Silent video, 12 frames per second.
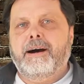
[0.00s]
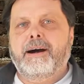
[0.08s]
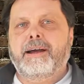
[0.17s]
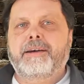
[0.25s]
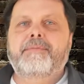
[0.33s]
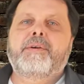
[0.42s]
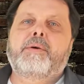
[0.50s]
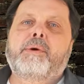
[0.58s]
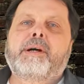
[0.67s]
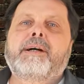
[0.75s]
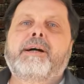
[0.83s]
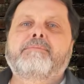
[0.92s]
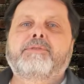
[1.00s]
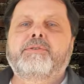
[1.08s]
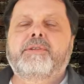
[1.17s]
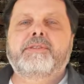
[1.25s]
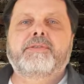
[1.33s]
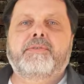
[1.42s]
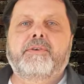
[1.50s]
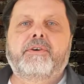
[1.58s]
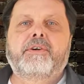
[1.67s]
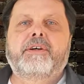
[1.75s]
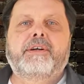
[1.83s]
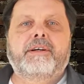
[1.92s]
Hi, and welcome to this
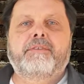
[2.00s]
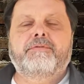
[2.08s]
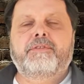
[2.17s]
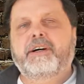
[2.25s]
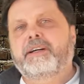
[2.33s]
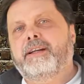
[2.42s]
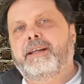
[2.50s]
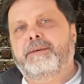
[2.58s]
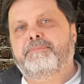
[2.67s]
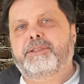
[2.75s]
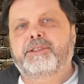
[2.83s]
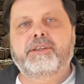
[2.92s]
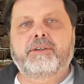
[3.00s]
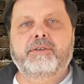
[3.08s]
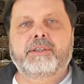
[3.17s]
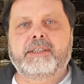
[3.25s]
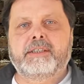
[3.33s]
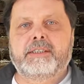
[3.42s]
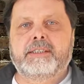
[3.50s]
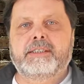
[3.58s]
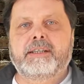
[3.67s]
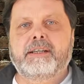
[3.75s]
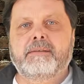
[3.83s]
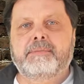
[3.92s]
third and final episode in
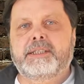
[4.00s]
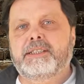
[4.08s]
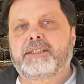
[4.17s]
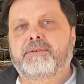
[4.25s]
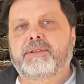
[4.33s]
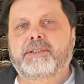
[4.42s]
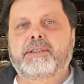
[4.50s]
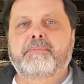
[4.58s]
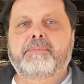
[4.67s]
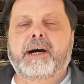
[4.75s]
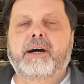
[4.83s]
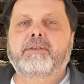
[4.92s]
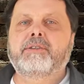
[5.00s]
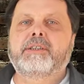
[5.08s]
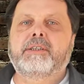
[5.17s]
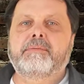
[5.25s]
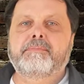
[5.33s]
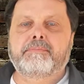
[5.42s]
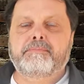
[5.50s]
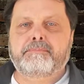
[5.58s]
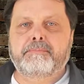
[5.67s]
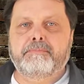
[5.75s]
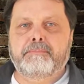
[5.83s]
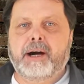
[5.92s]
this little mini-series about
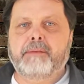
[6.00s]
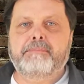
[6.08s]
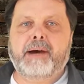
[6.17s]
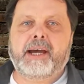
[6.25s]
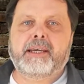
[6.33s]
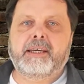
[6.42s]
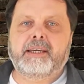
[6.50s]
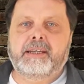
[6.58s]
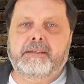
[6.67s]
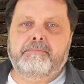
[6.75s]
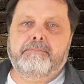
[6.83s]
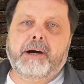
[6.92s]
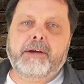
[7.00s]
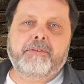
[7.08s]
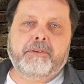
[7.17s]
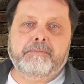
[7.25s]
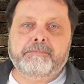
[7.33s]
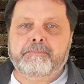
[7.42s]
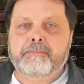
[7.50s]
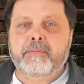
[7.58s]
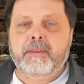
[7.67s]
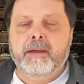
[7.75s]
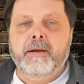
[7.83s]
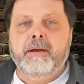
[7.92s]
unpacking in Python.
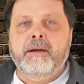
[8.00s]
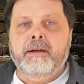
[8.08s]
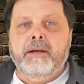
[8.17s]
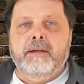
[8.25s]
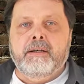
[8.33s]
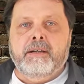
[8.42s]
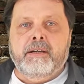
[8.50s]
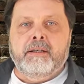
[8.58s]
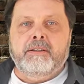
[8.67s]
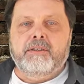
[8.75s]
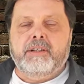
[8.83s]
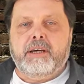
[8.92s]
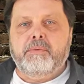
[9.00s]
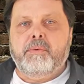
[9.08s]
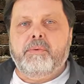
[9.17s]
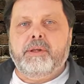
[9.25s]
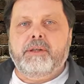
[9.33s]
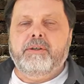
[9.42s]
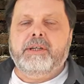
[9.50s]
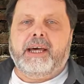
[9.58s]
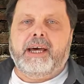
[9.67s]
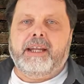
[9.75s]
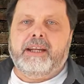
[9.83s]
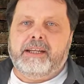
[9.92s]
Today we will look
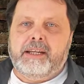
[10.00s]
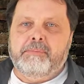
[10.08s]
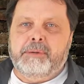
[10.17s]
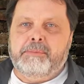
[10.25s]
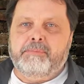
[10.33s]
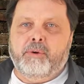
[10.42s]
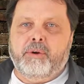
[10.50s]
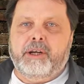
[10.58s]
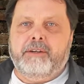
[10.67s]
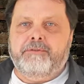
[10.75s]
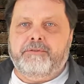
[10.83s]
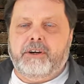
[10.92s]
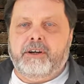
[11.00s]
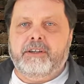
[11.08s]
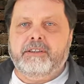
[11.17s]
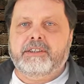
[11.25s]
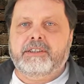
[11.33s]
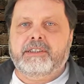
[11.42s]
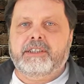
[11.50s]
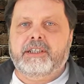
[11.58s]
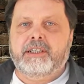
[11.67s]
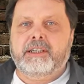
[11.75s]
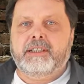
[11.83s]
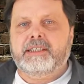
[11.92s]
at a little bit more advanced
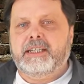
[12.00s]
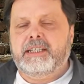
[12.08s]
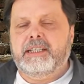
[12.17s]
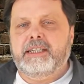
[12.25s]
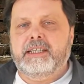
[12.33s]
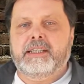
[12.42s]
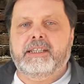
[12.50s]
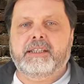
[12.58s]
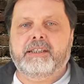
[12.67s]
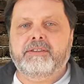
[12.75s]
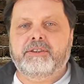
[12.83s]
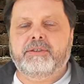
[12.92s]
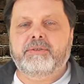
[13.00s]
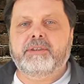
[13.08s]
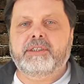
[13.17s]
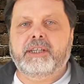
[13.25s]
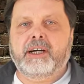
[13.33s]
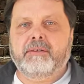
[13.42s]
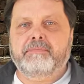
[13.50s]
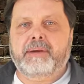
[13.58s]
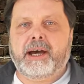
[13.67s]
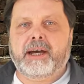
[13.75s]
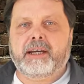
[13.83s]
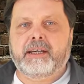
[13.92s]
technique using
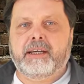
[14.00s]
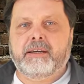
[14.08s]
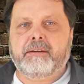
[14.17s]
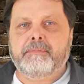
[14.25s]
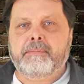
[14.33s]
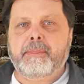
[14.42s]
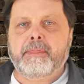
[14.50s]
unpacking.